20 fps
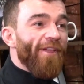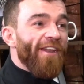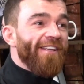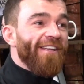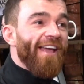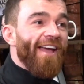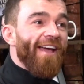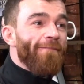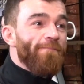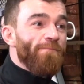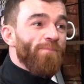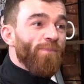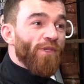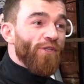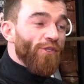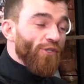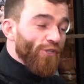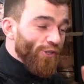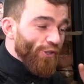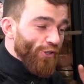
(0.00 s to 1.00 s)

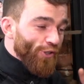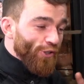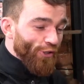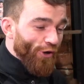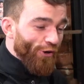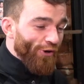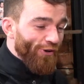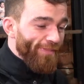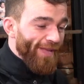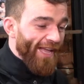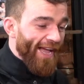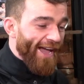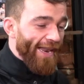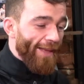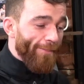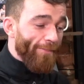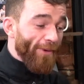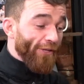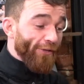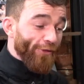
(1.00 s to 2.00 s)
This is just something behind
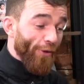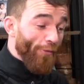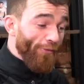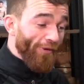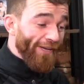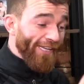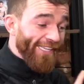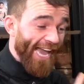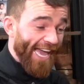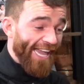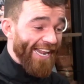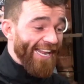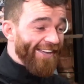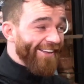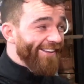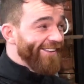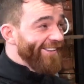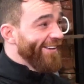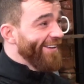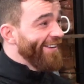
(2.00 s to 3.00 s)
that. I don't get it,
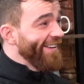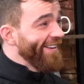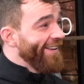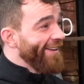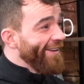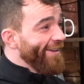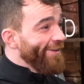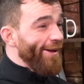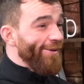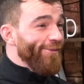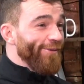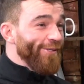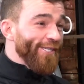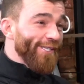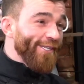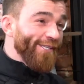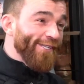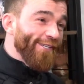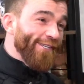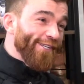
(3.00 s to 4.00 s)
you know what I mean? Why would you
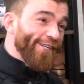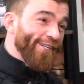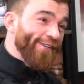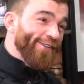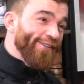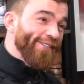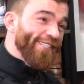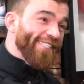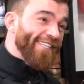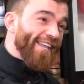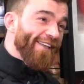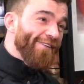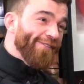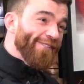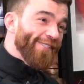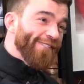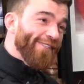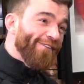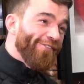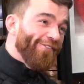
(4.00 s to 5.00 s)
glue yourself
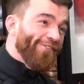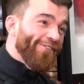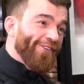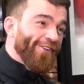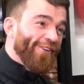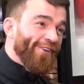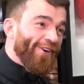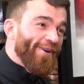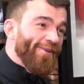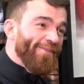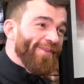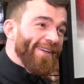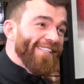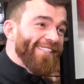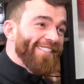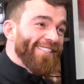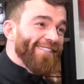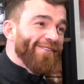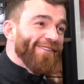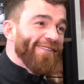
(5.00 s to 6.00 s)
to the floor,
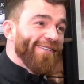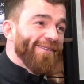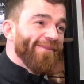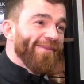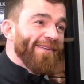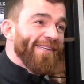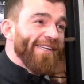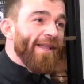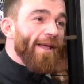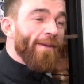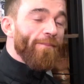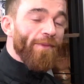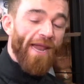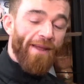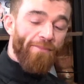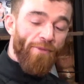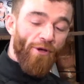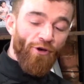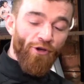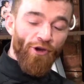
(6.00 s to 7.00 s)
mate? You know what I mean? But
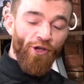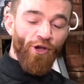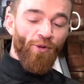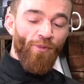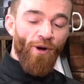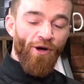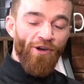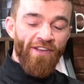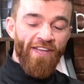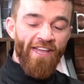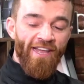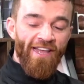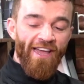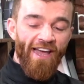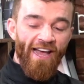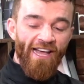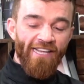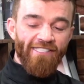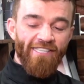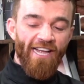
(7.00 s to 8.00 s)
I'm not going to go on
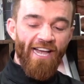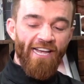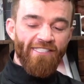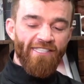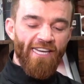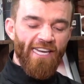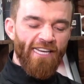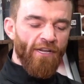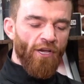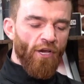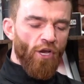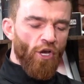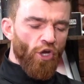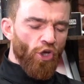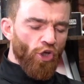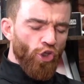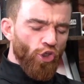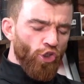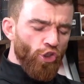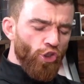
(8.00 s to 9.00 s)
there and start saying,
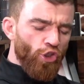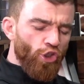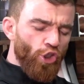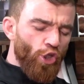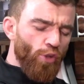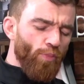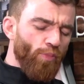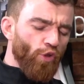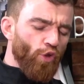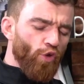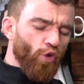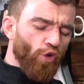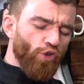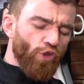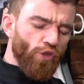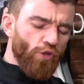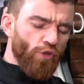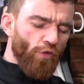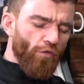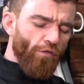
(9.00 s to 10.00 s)
stupid
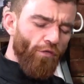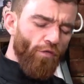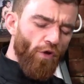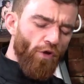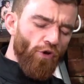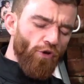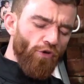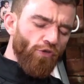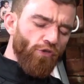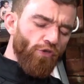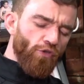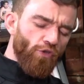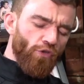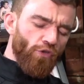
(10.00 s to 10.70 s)
cunts, you're fucking...